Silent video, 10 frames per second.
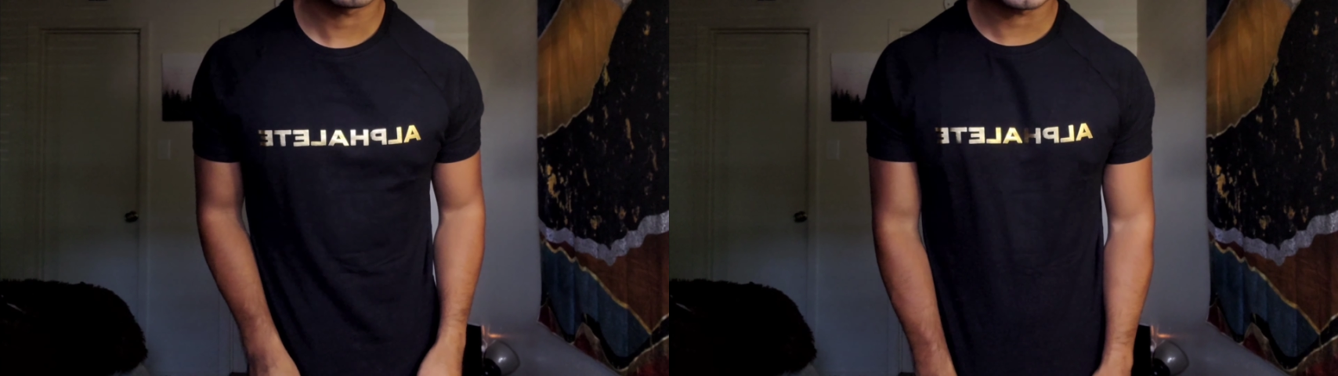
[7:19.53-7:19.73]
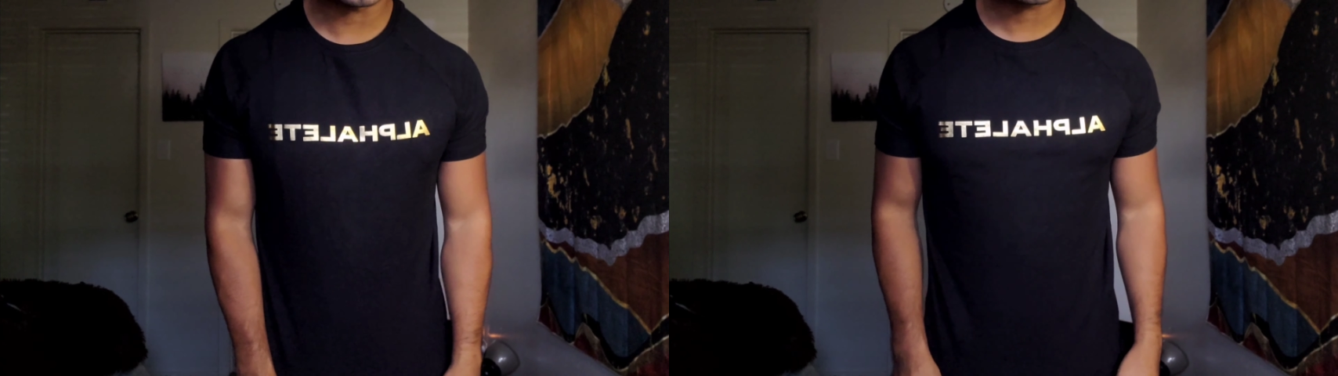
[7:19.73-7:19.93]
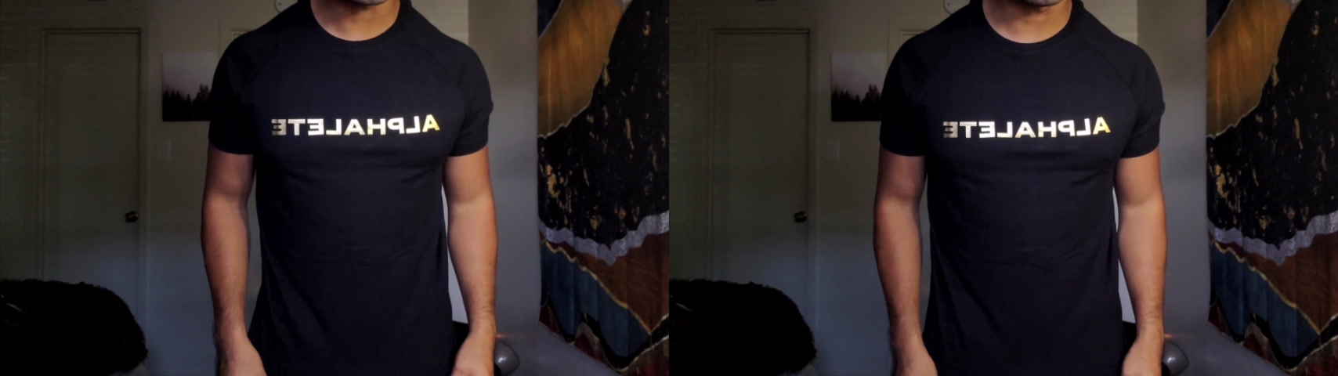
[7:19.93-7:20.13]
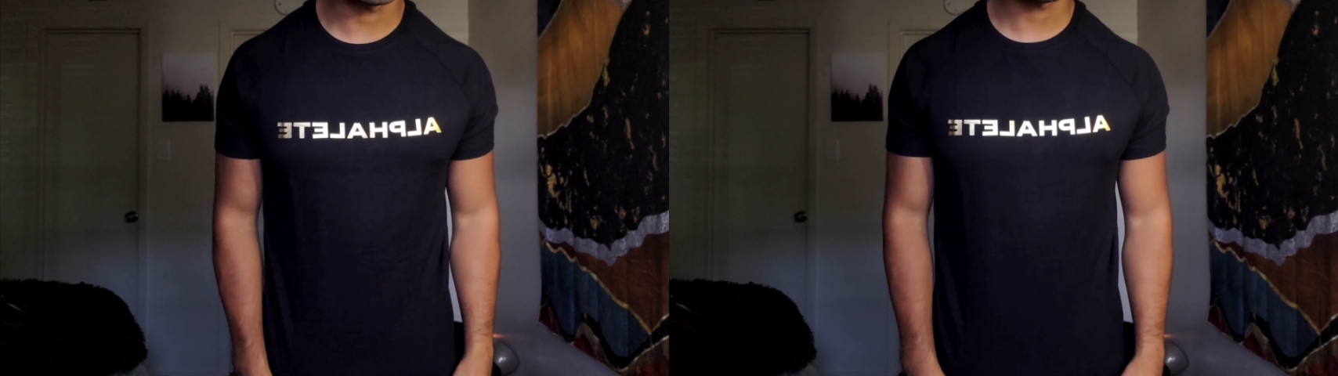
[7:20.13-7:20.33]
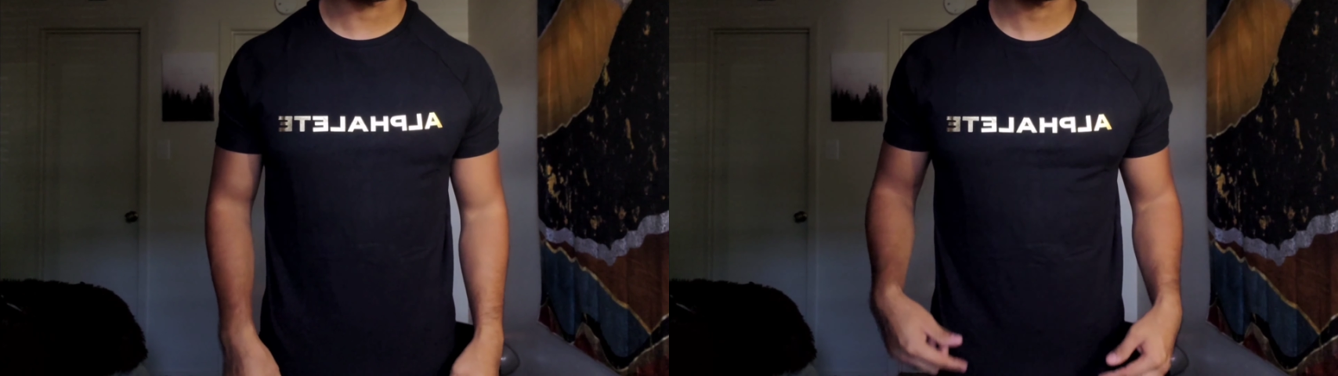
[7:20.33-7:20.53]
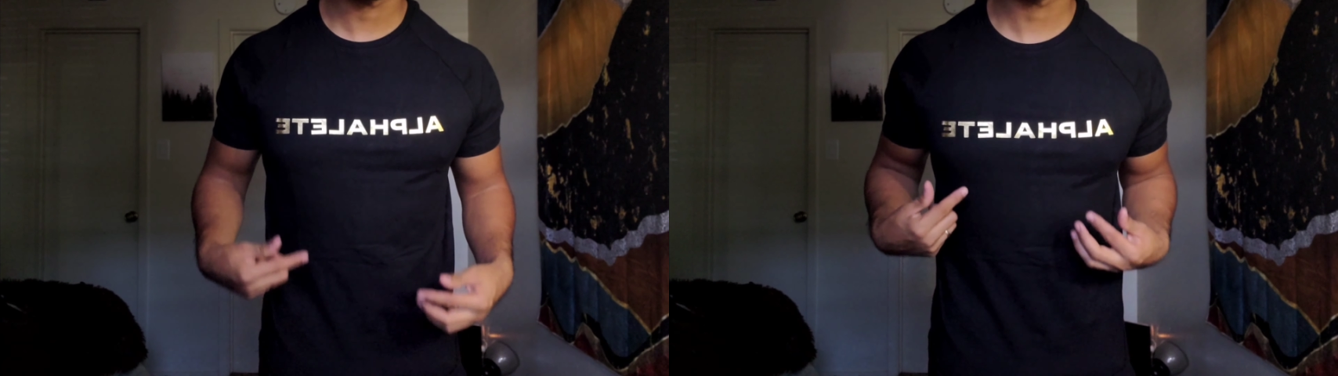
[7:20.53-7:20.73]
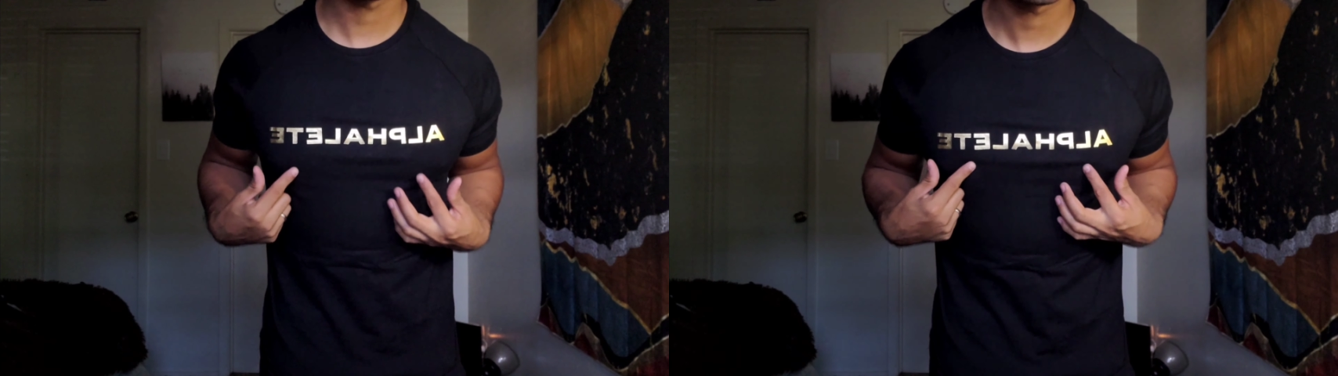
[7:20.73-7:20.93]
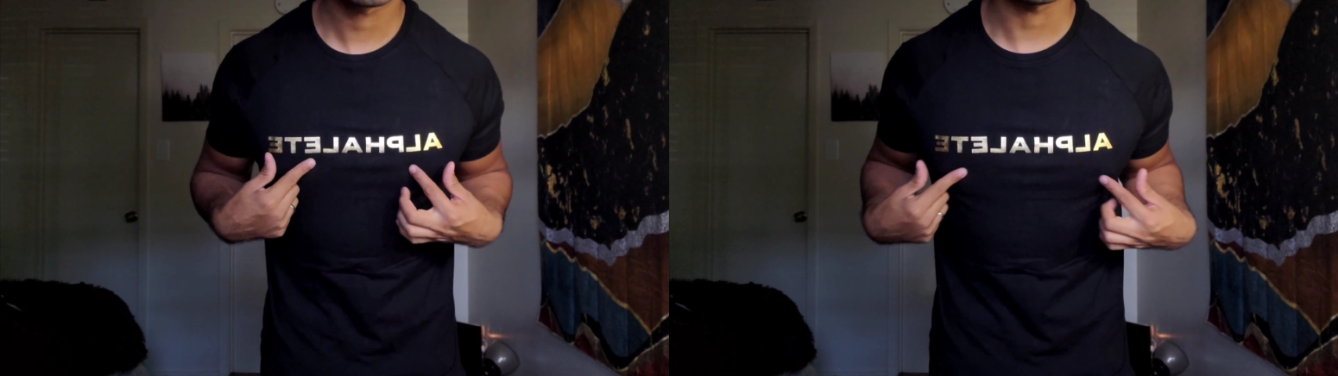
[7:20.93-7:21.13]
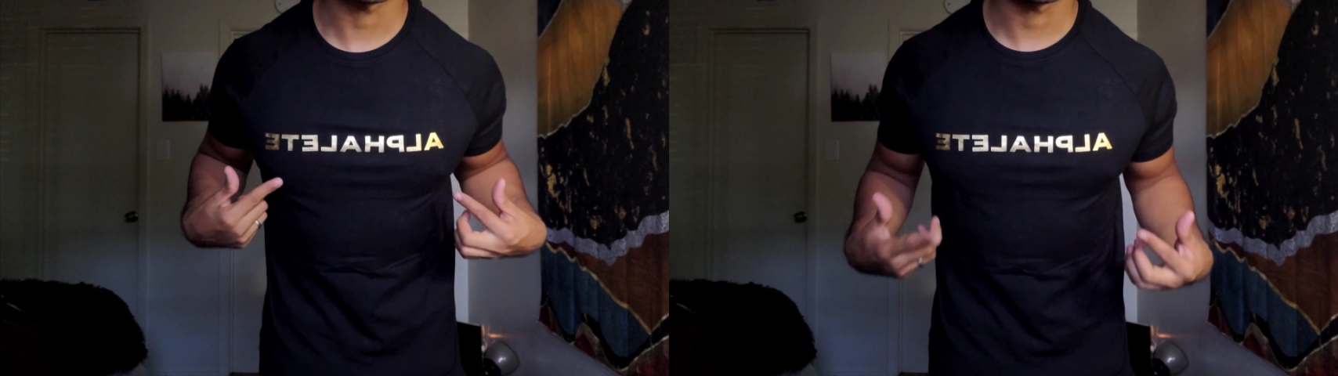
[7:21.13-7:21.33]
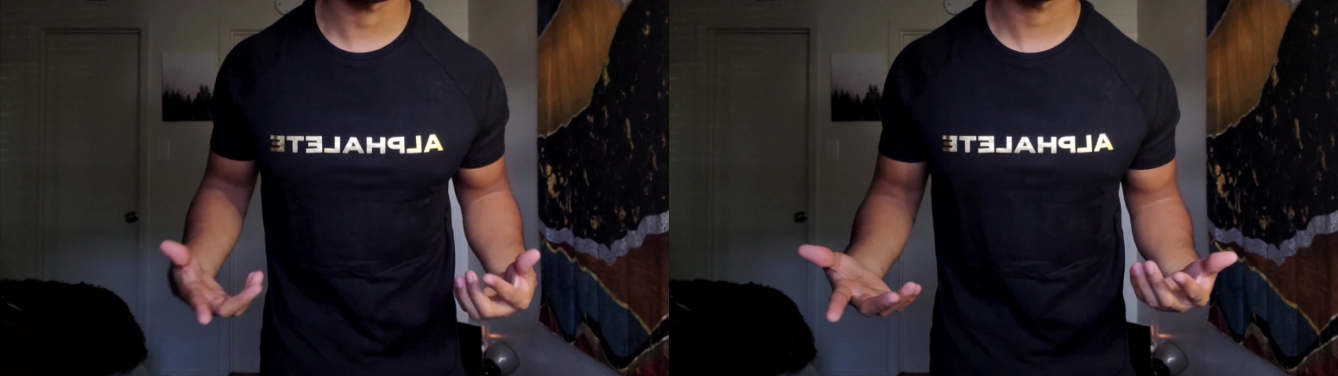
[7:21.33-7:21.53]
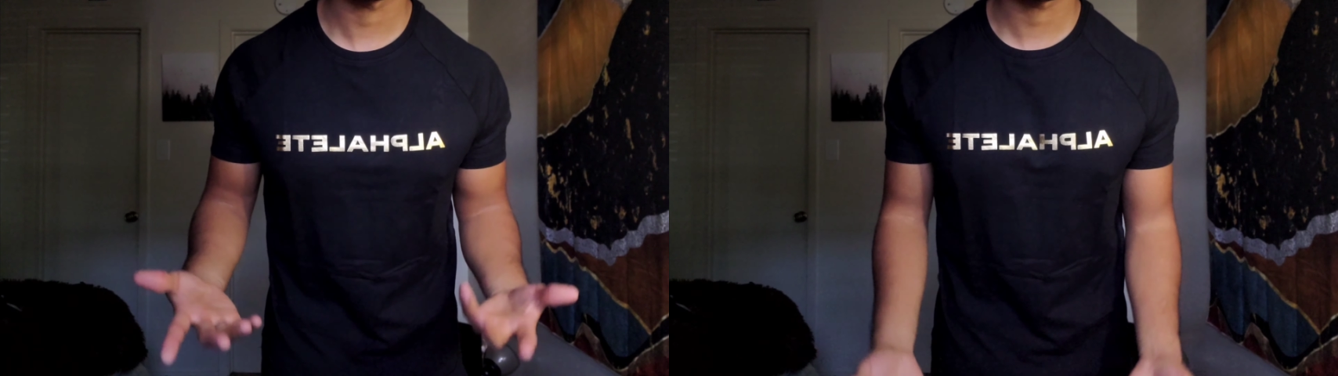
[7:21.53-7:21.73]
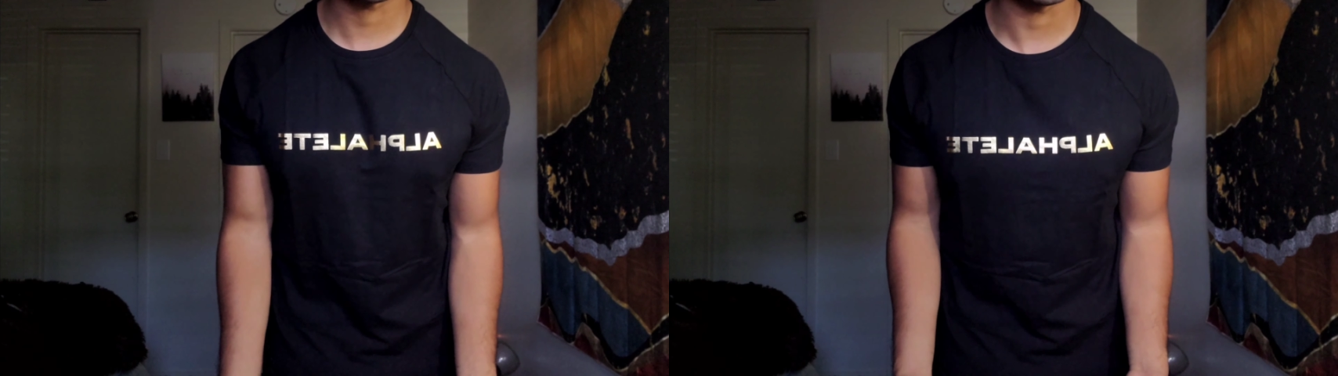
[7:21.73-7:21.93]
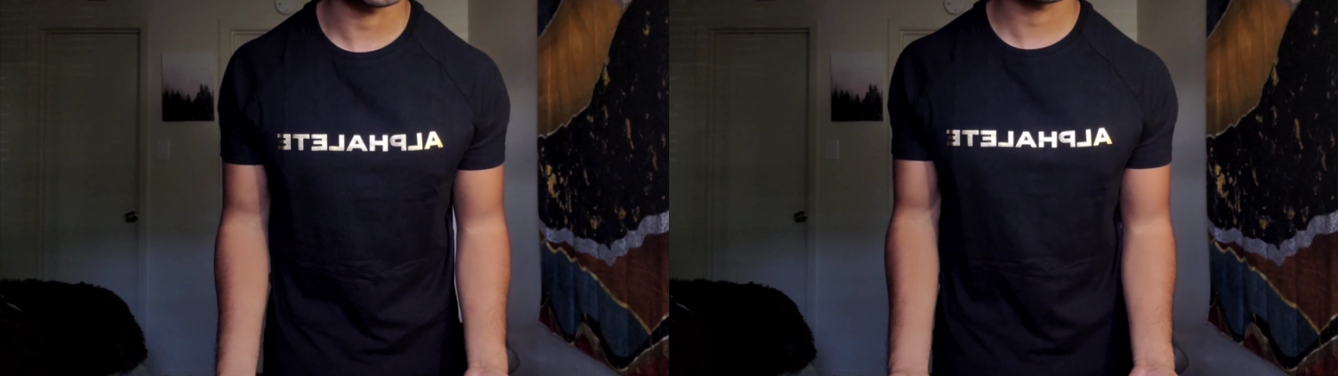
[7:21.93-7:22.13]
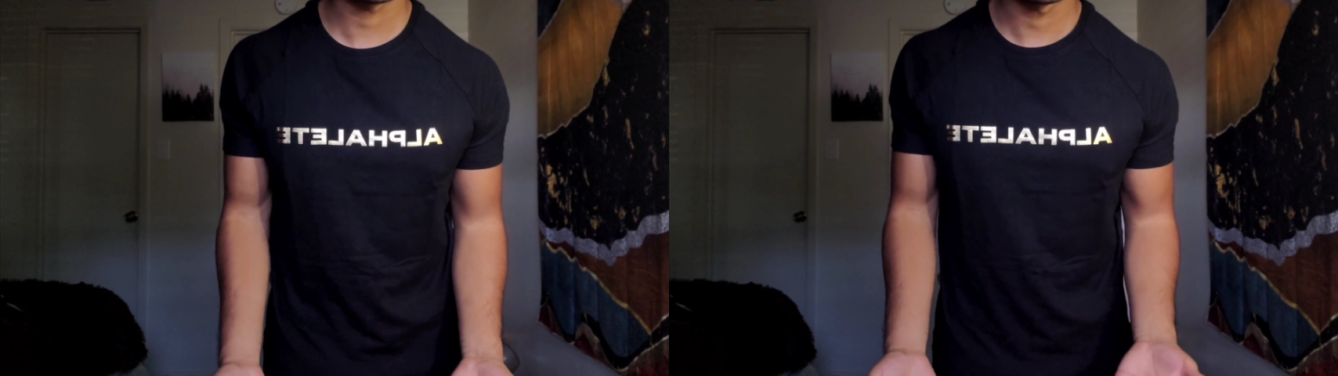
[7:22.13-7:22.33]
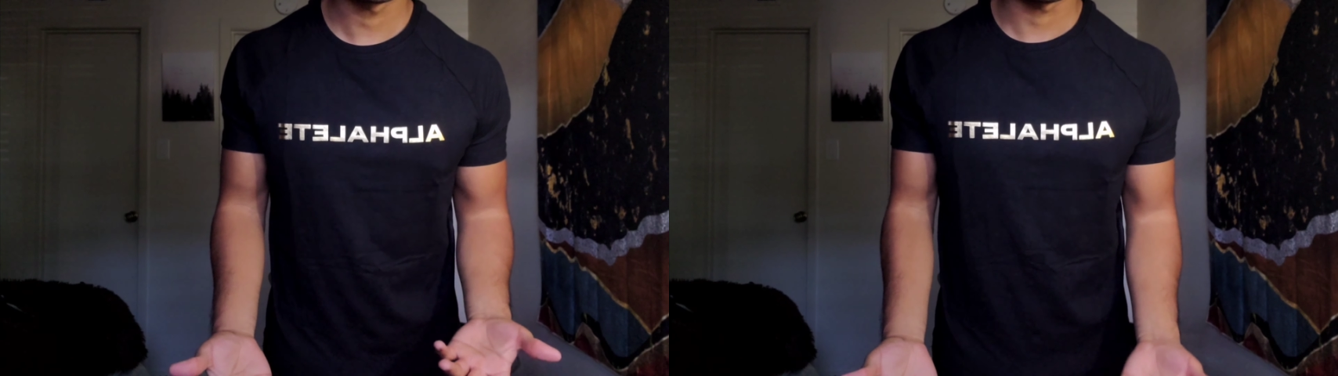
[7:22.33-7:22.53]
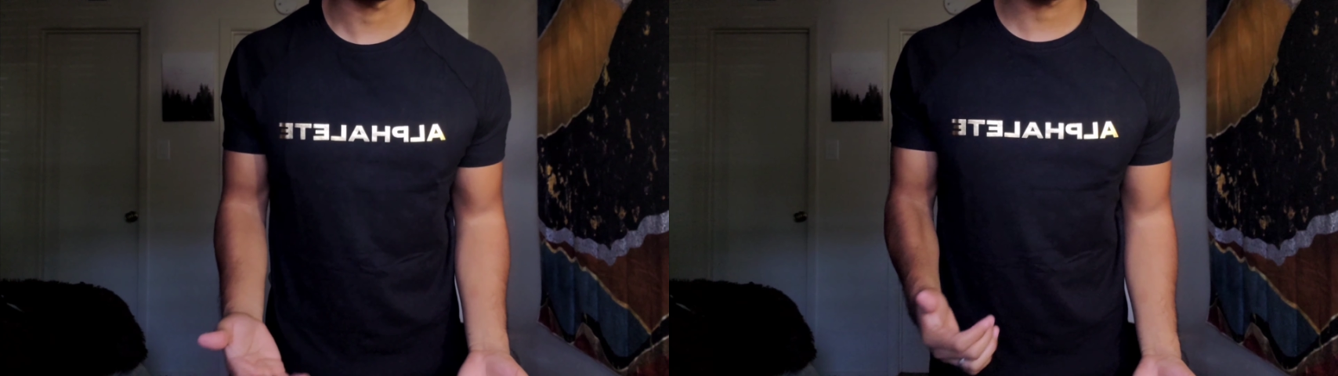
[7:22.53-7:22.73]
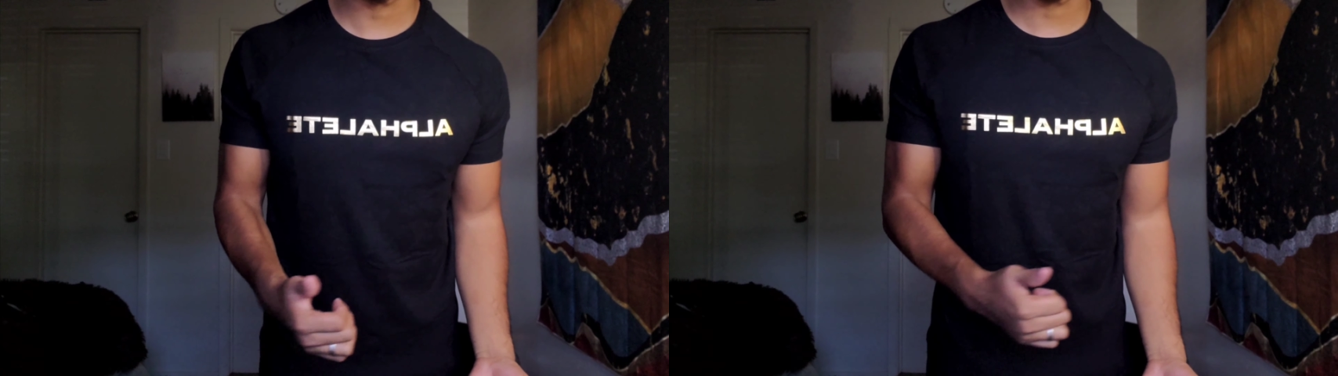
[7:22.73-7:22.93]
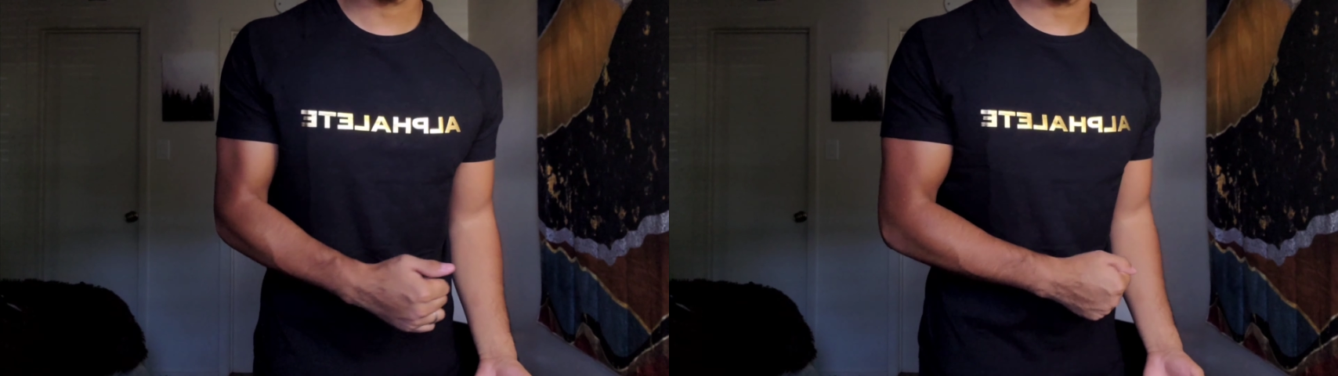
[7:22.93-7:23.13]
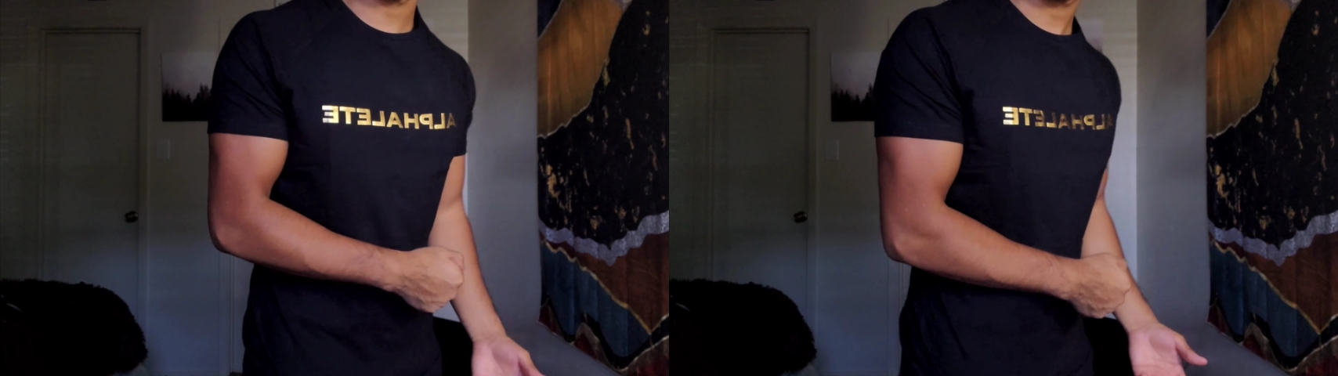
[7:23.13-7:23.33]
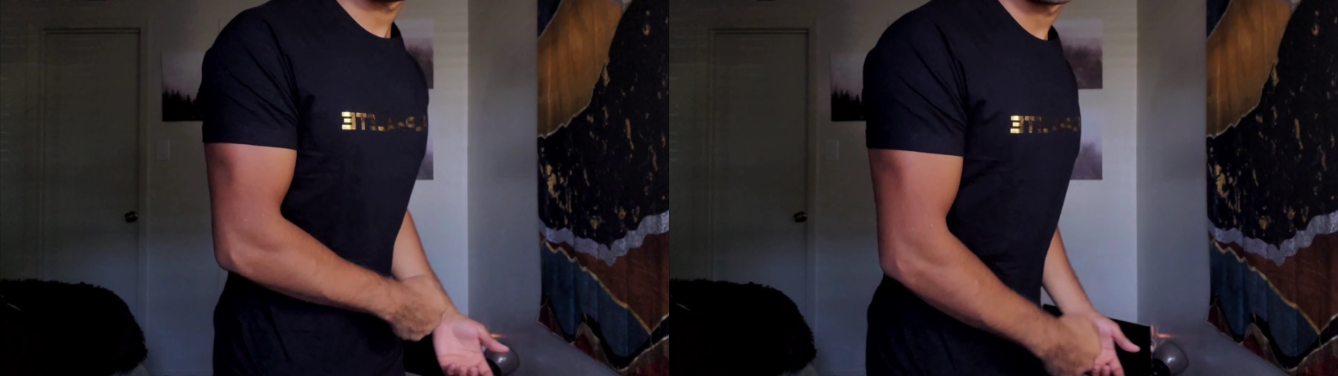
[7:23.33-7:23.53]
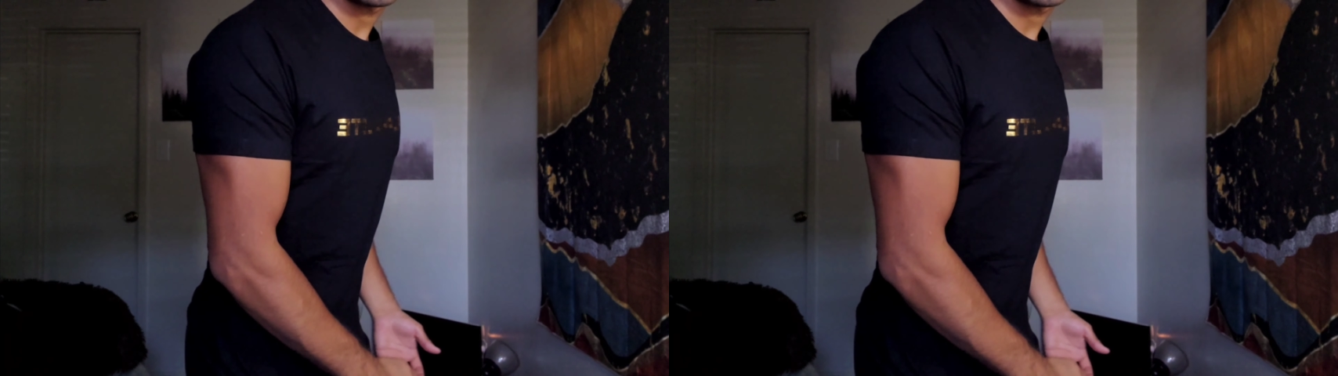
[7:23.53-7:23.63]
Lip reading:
(no speaker visible)